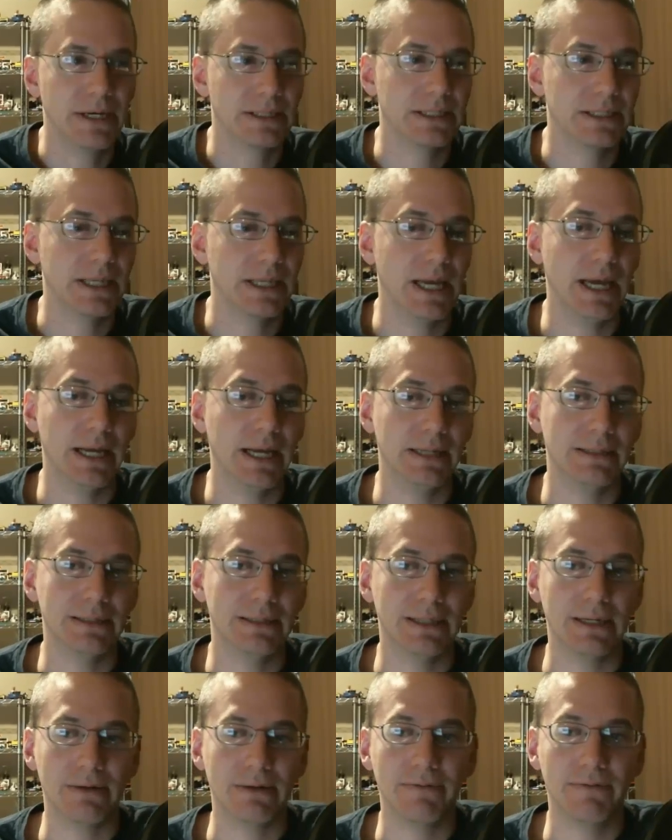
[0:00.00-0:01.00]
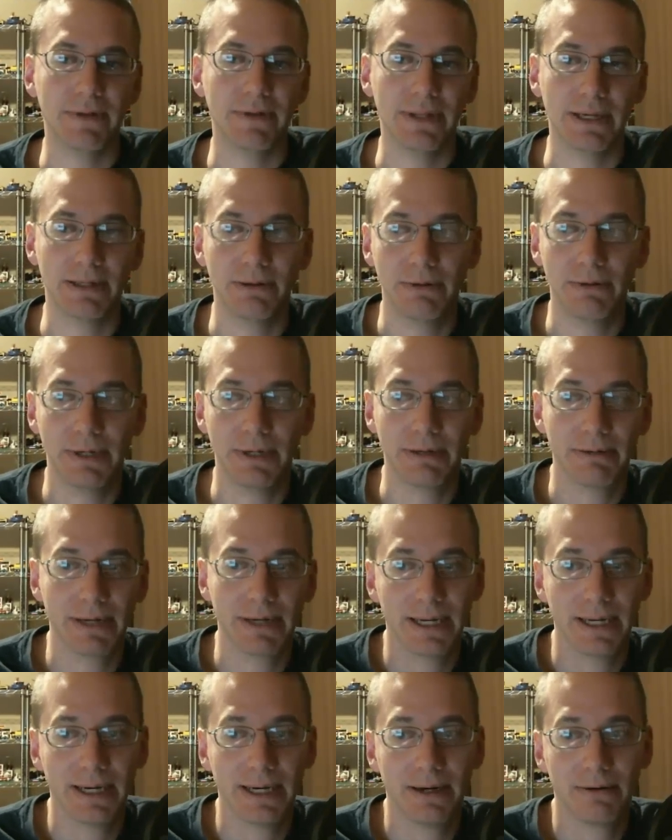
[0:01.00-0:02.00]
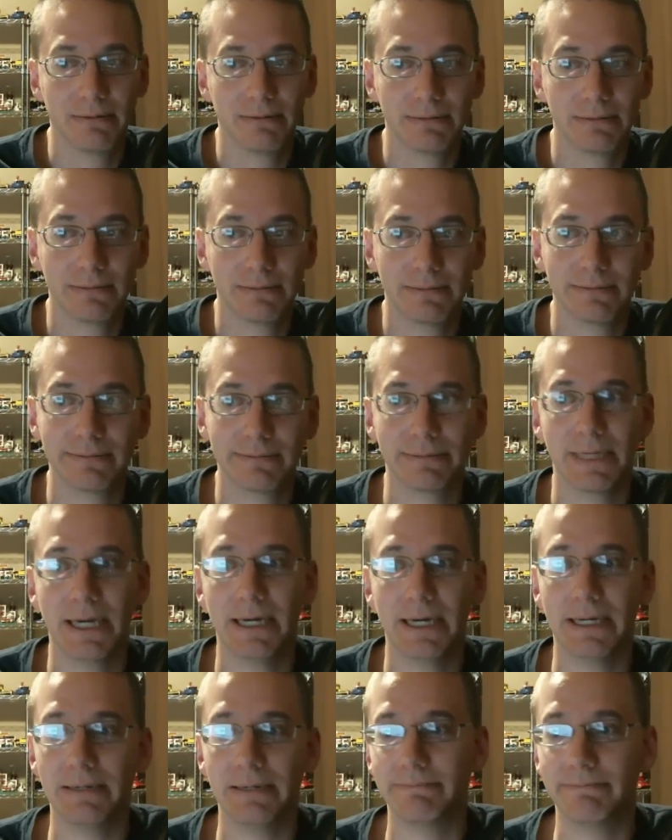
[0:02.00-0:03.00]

set. I don't feel like doing it right now. Yeah.